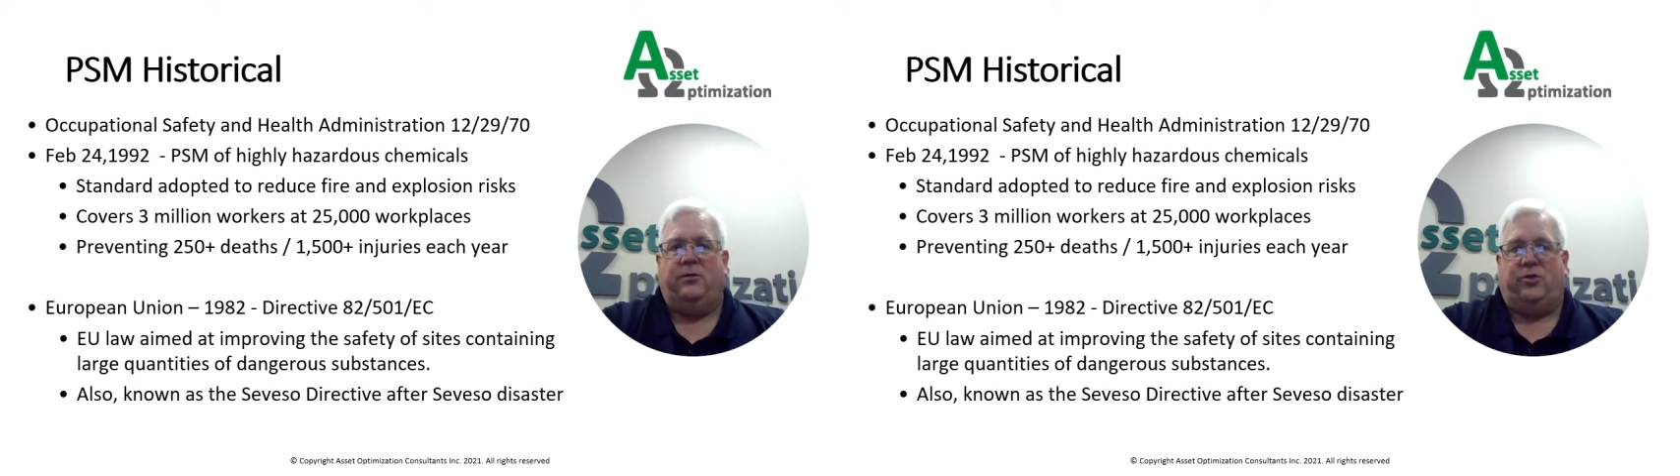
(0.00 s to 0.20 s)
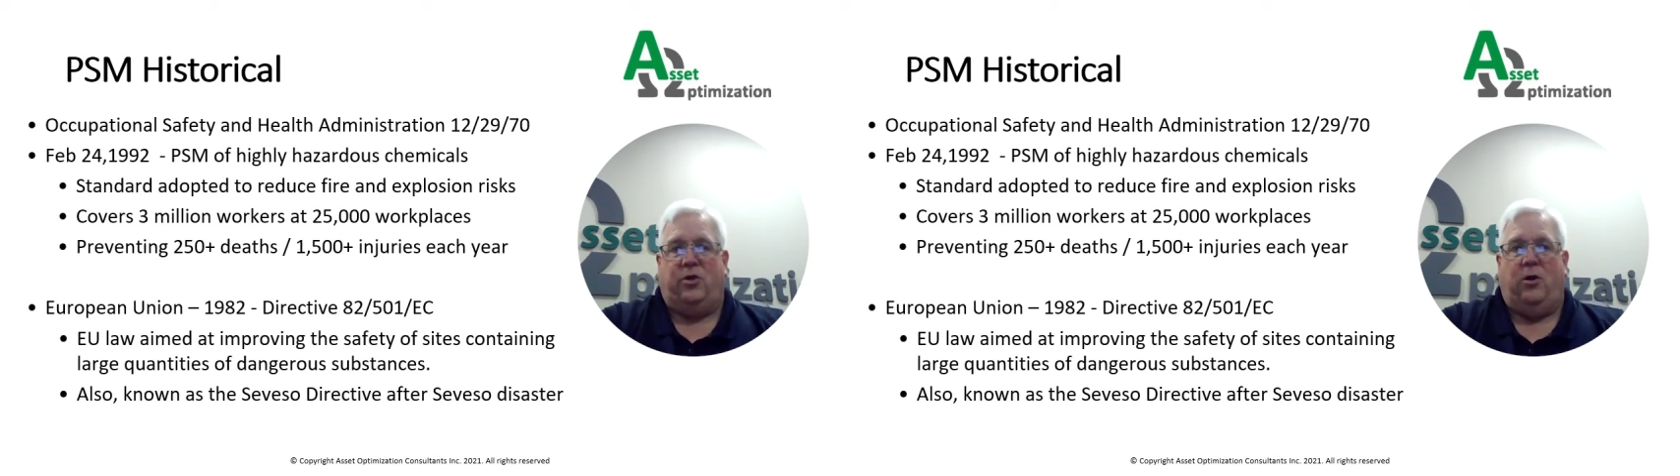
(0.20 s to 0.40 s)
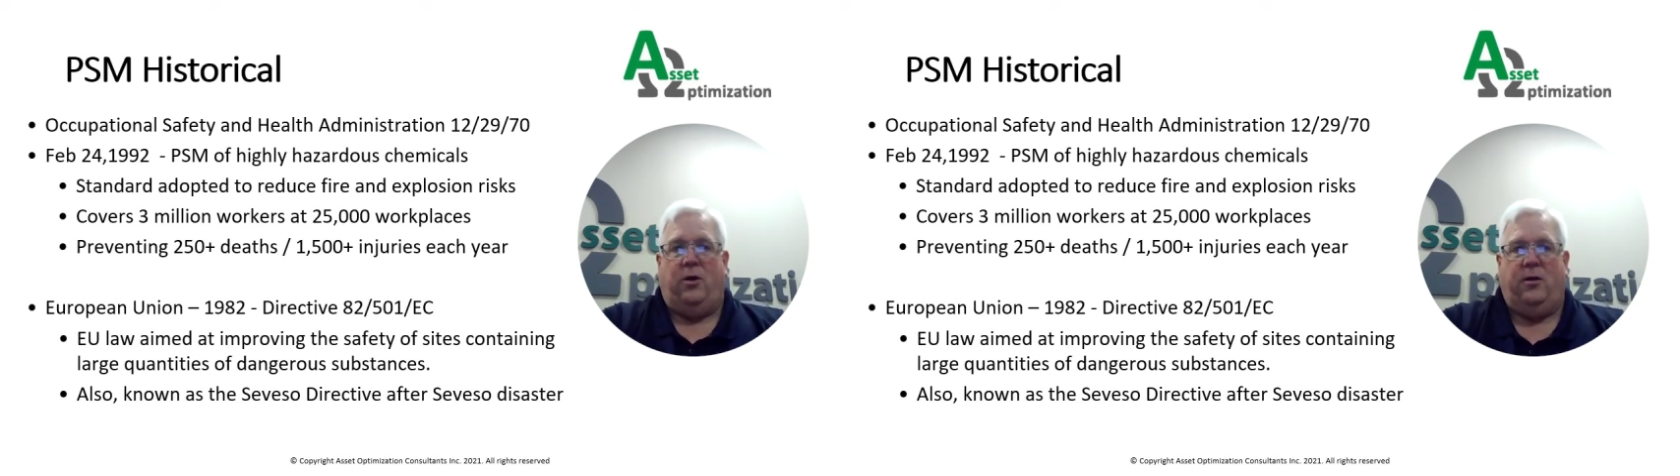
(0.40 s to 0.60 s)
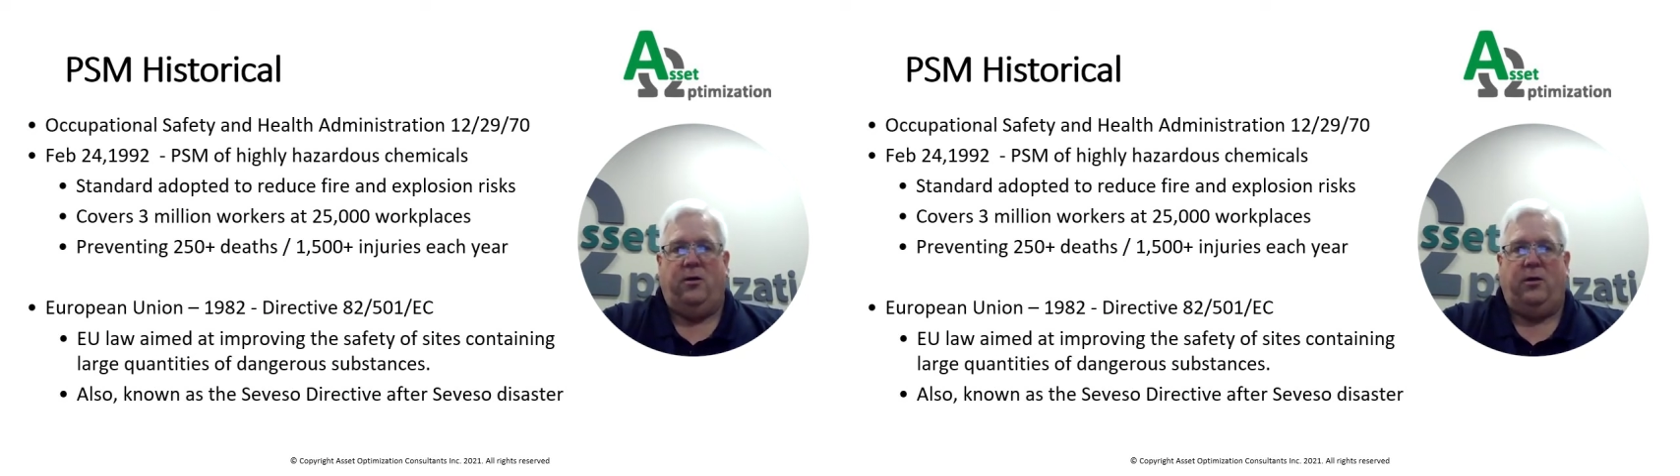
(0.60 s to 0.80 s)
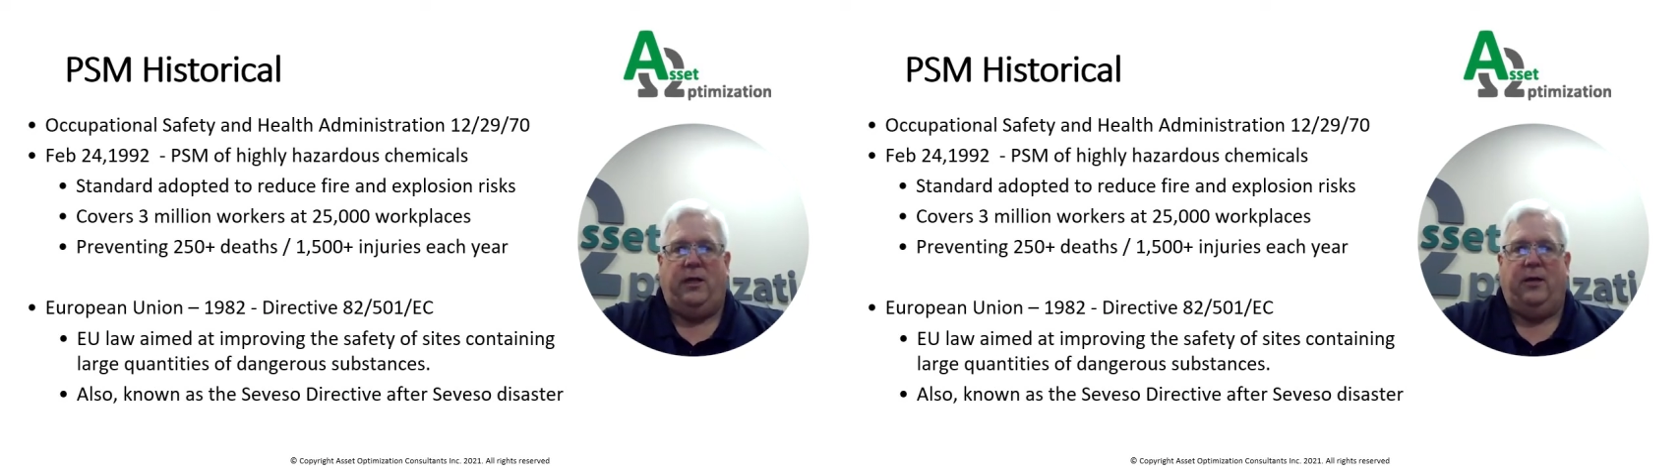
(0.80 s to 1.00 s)
started
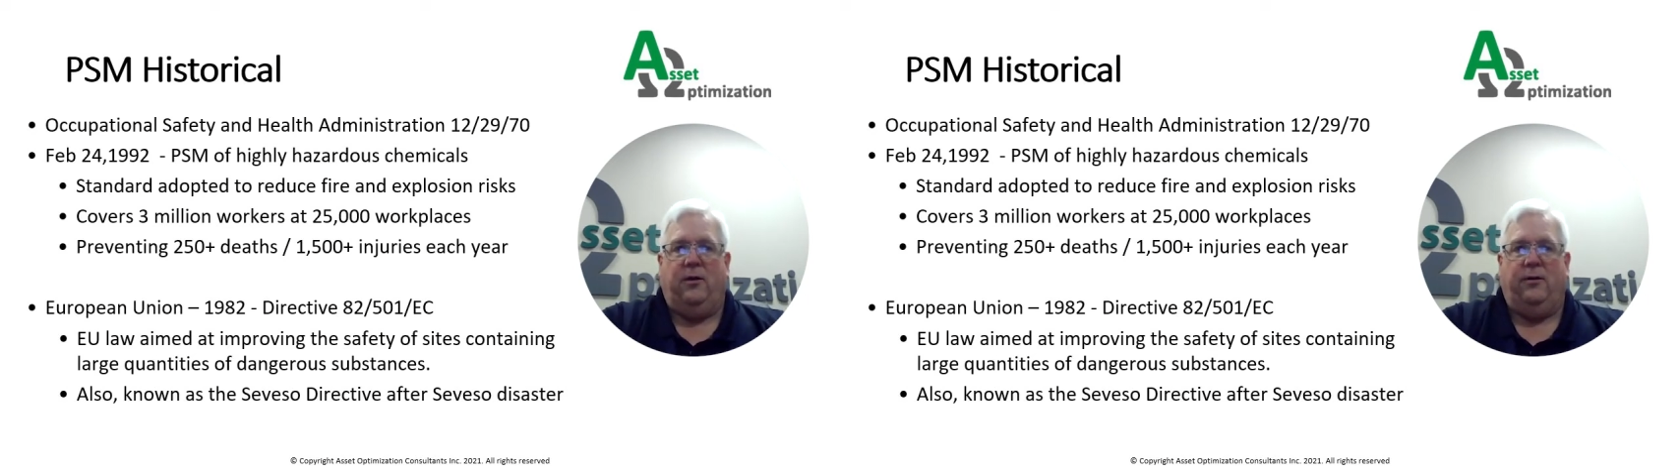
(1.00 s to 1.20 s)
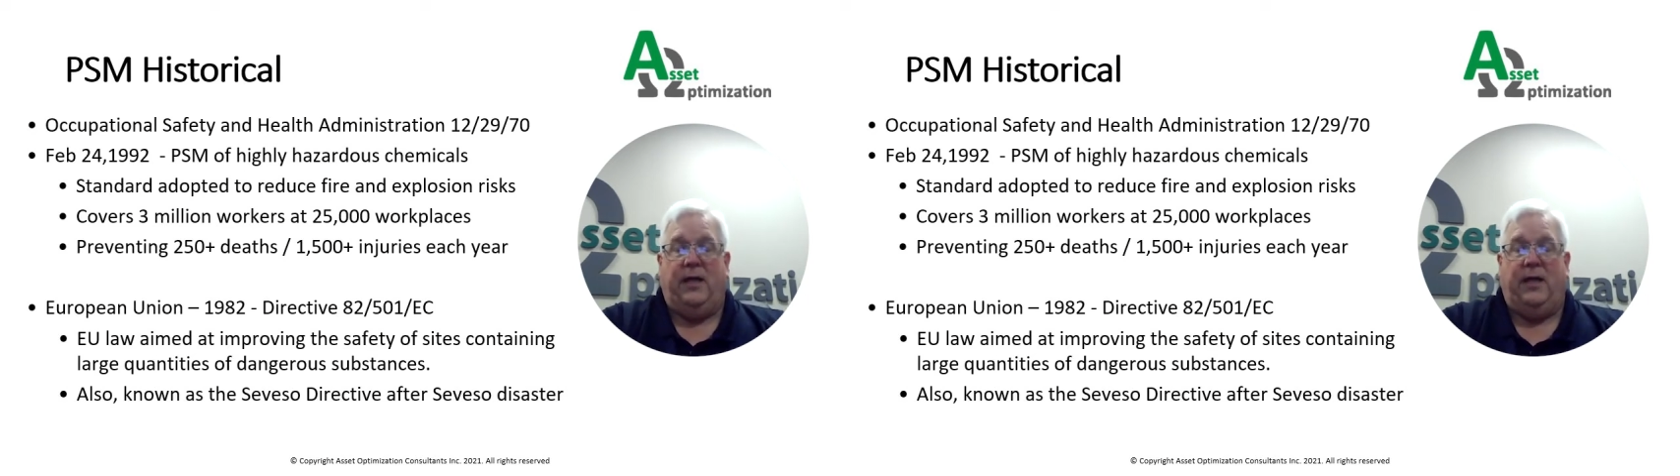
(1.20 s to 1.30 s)
earlier.